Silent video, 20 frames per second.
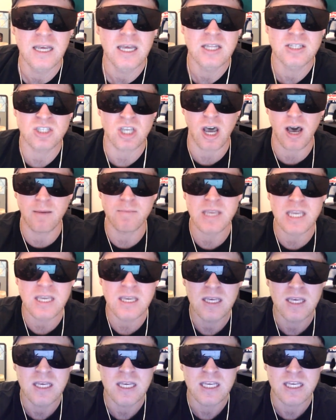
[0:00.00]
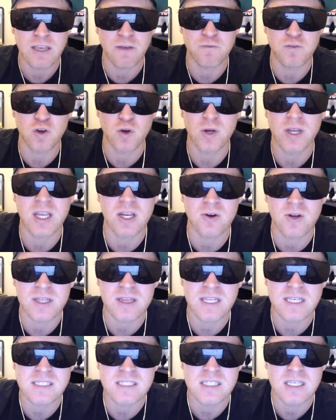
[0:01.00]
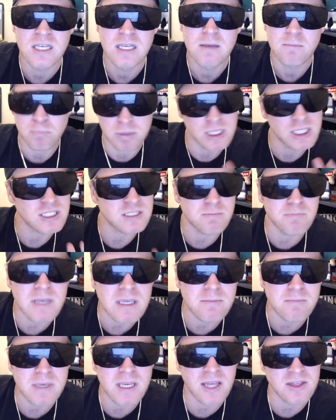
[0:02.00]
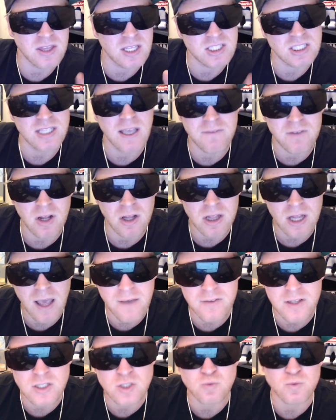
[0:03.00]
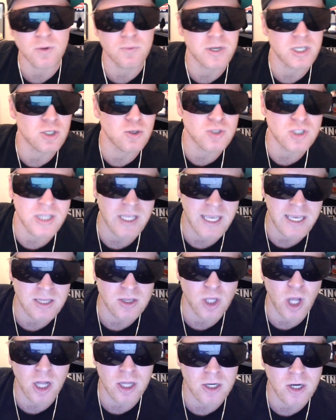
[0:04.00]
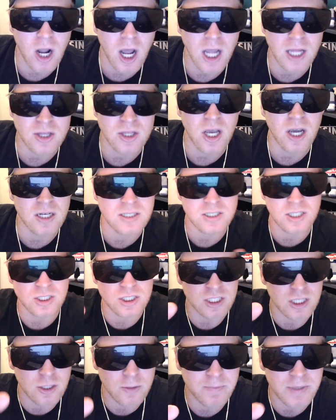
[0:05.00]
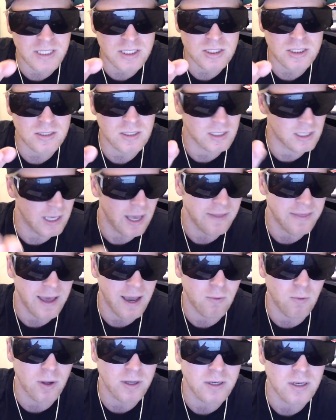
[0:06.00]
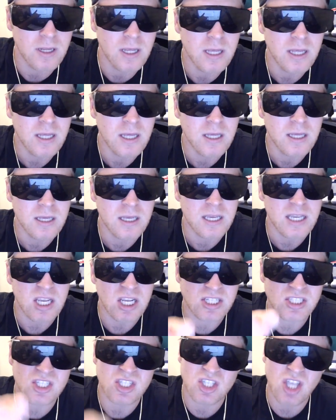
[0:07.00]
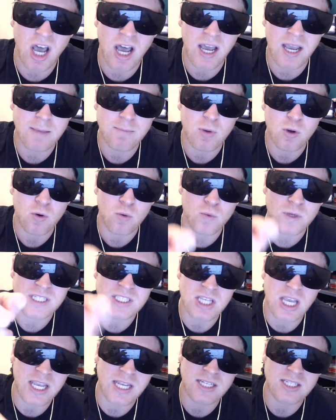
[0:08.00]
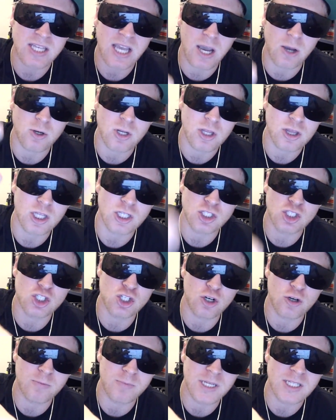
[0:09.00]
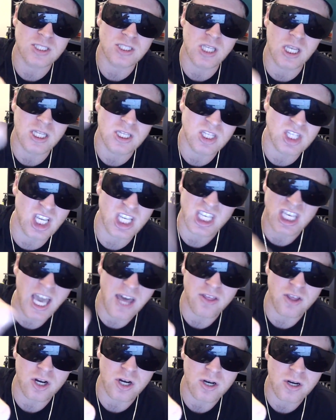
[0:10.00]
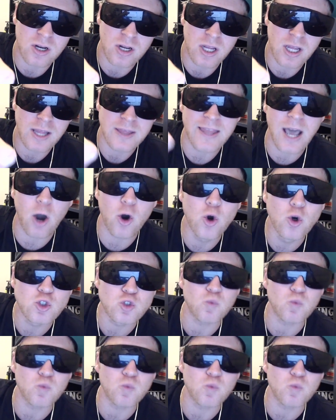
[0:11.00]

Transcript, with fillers: Tommy, if you're hearing this, please meet me at the 7 Elevens where we used to get dollar hot dogs and Slurpees. Yeah, that one. It's time we take down the Germans together. Now, who's